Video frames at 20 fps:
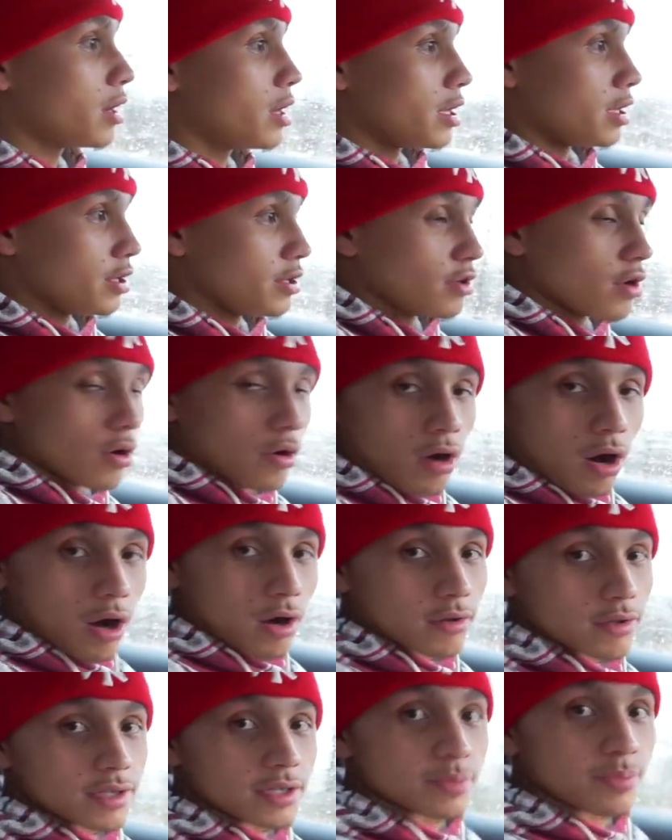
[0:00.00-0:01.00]
Airbags. You know,
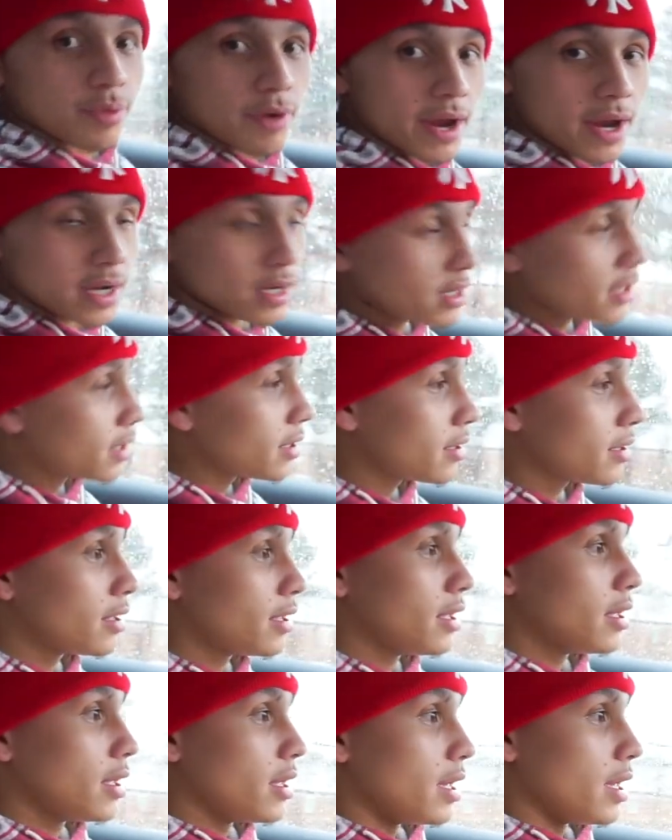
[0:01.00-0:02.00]
Carly's pregnant,
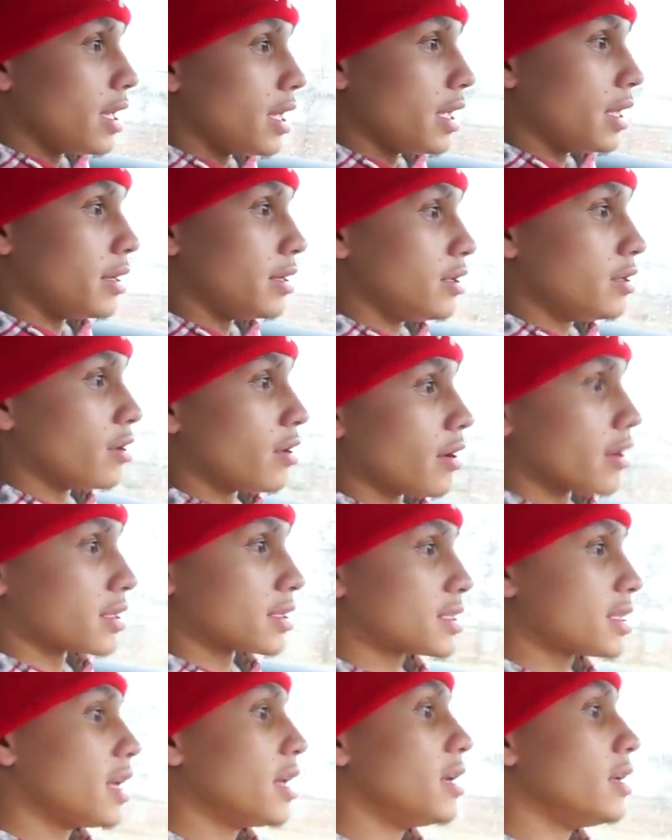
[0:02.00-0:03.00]
and you know our
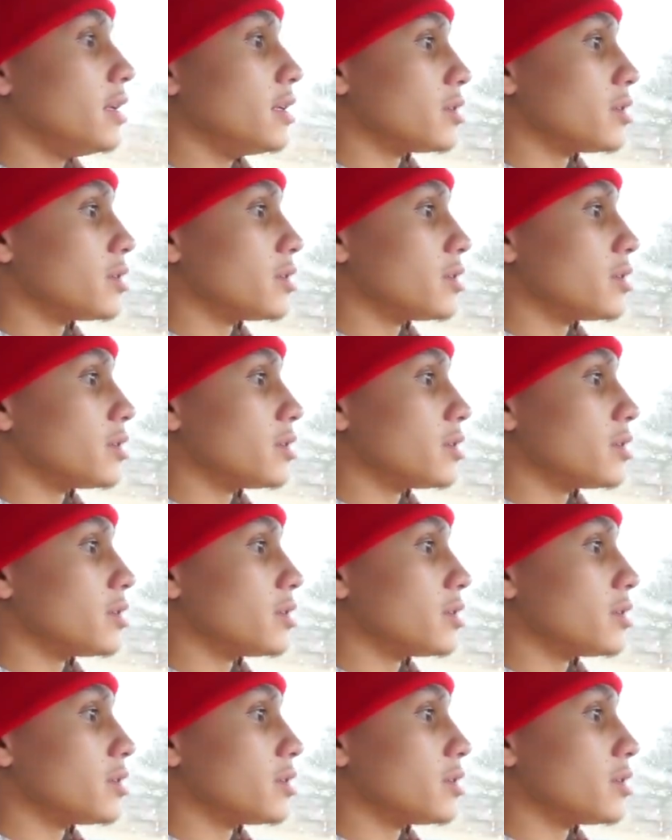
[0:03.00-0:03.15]
son